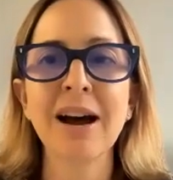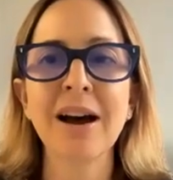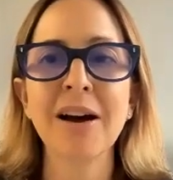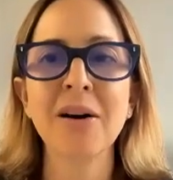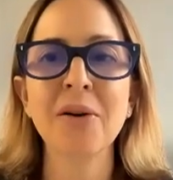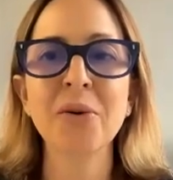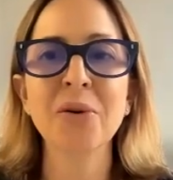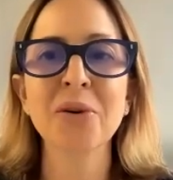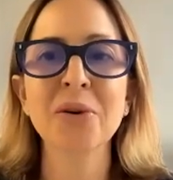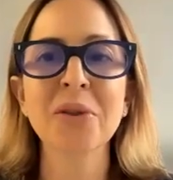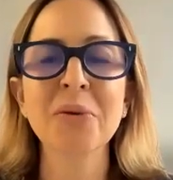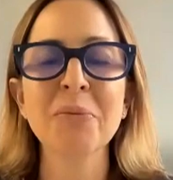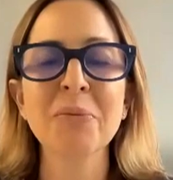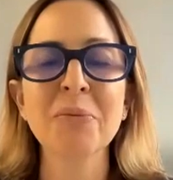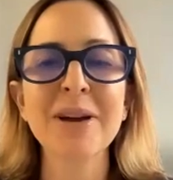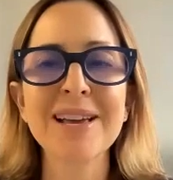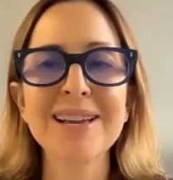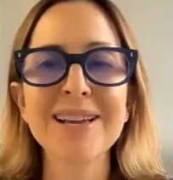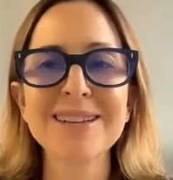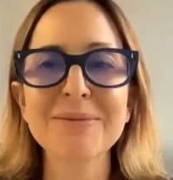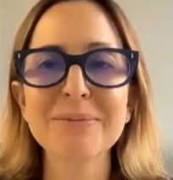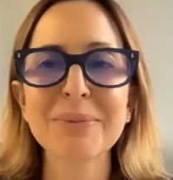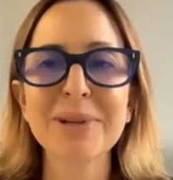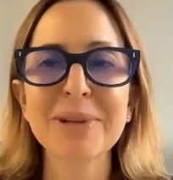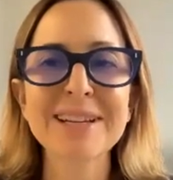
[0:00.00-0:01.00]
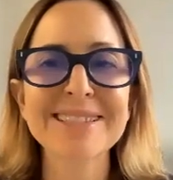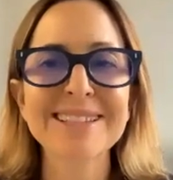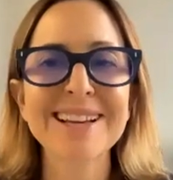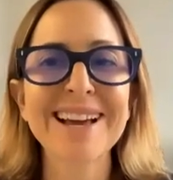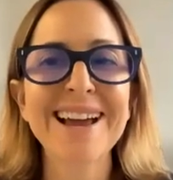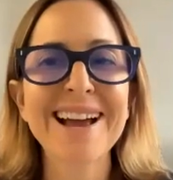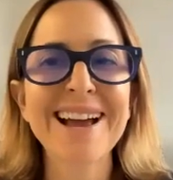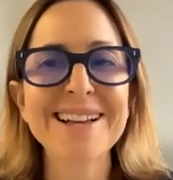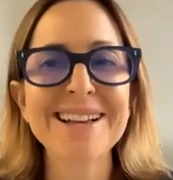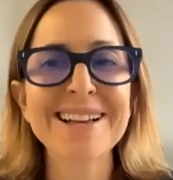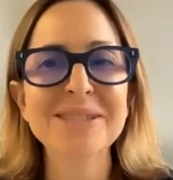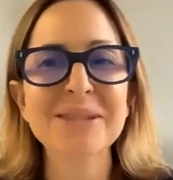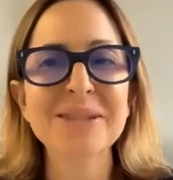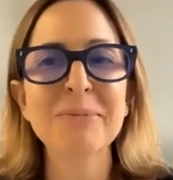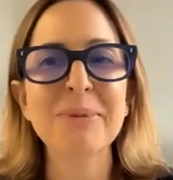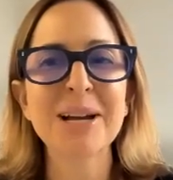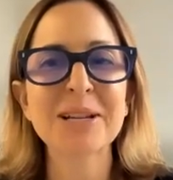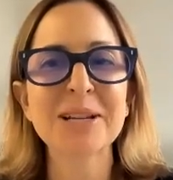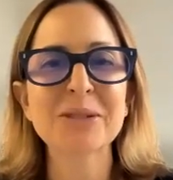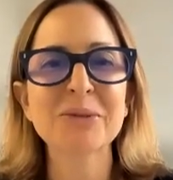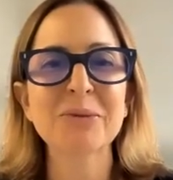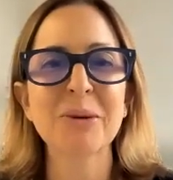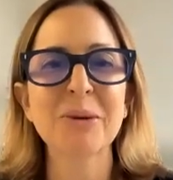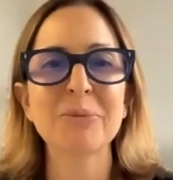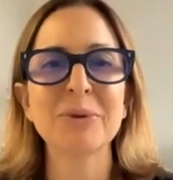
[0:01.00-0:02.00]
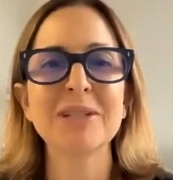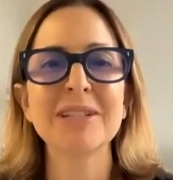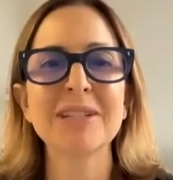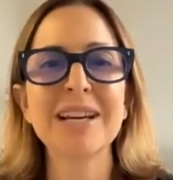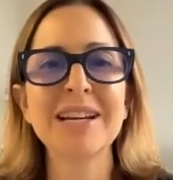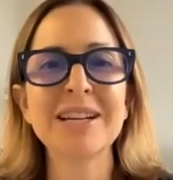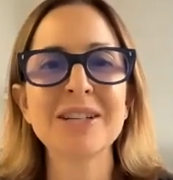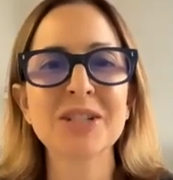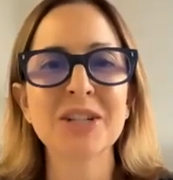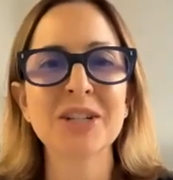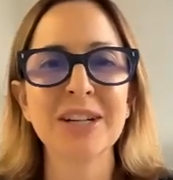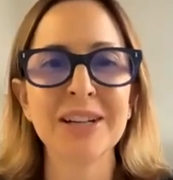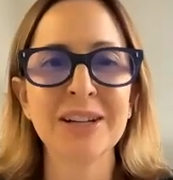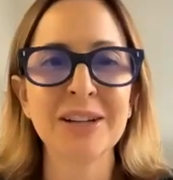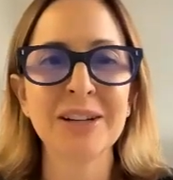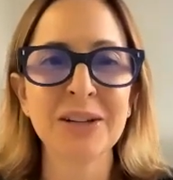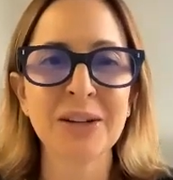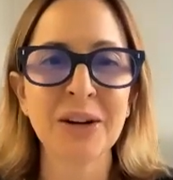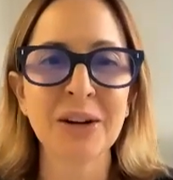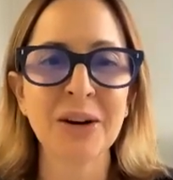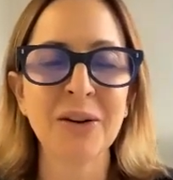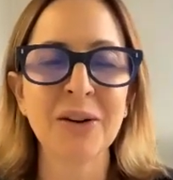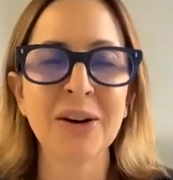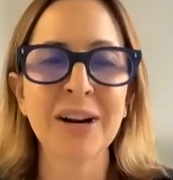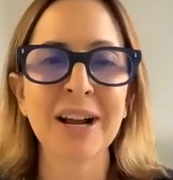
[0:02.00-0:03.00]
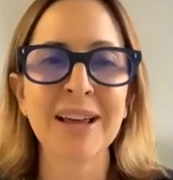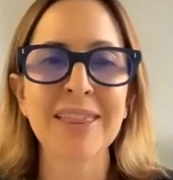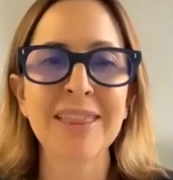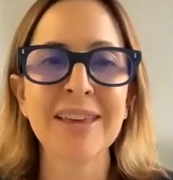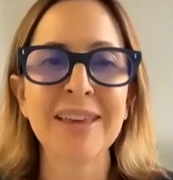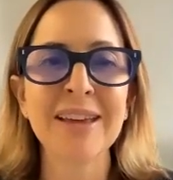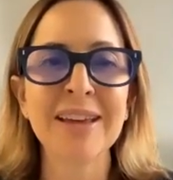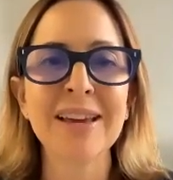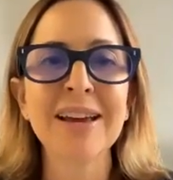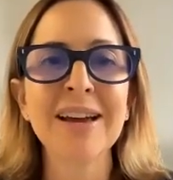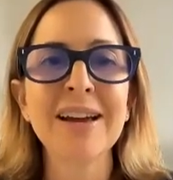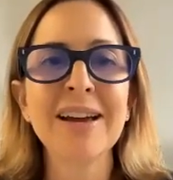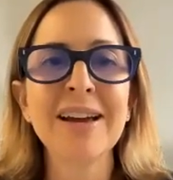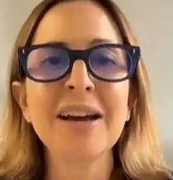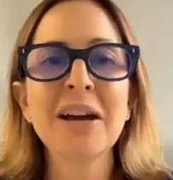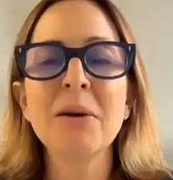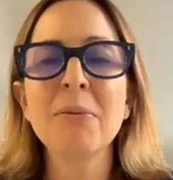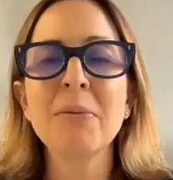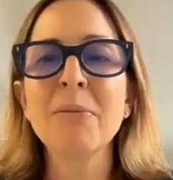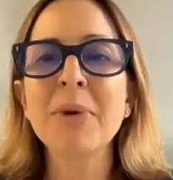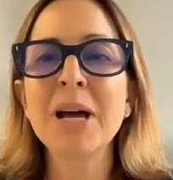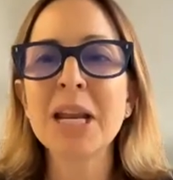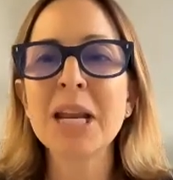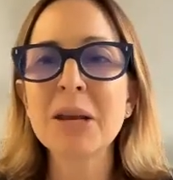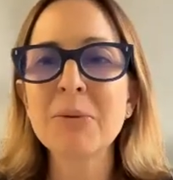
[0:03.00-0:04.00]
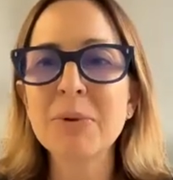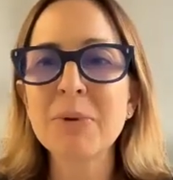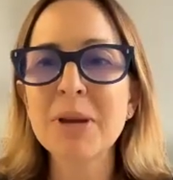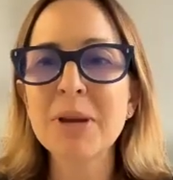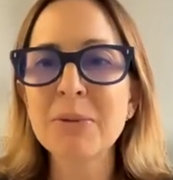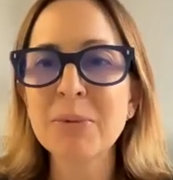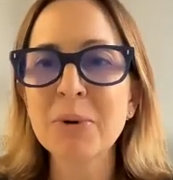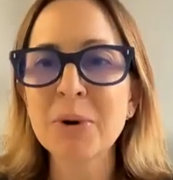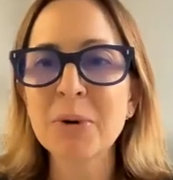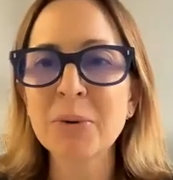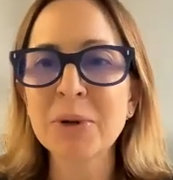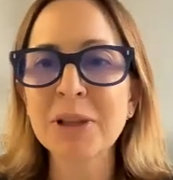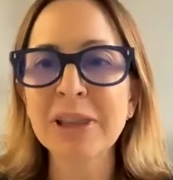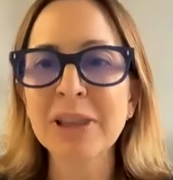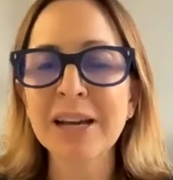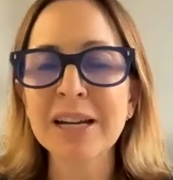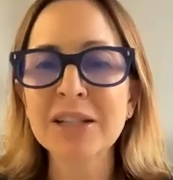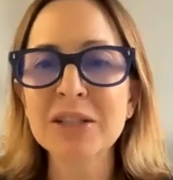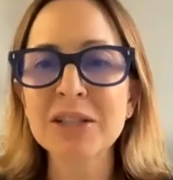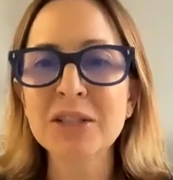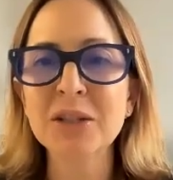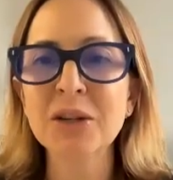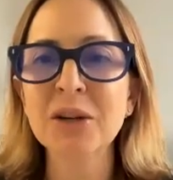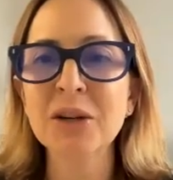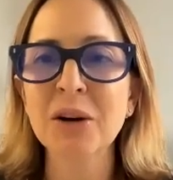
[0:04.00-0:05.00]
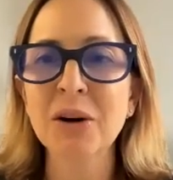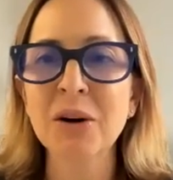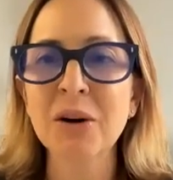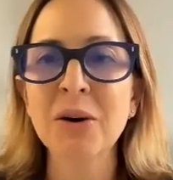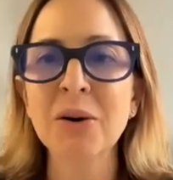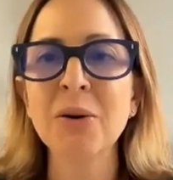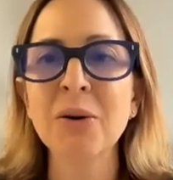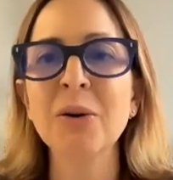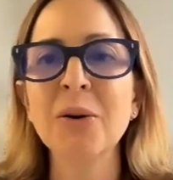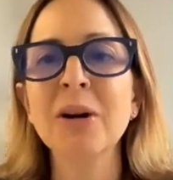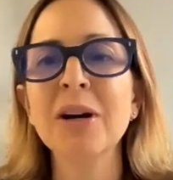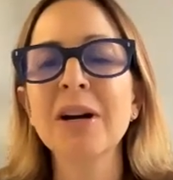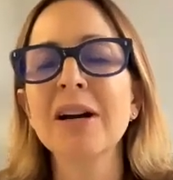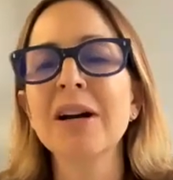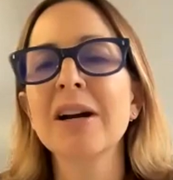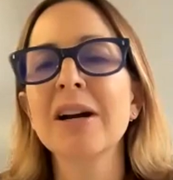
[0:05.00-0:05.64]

or the place that has the best reputation, and I think many people would like to go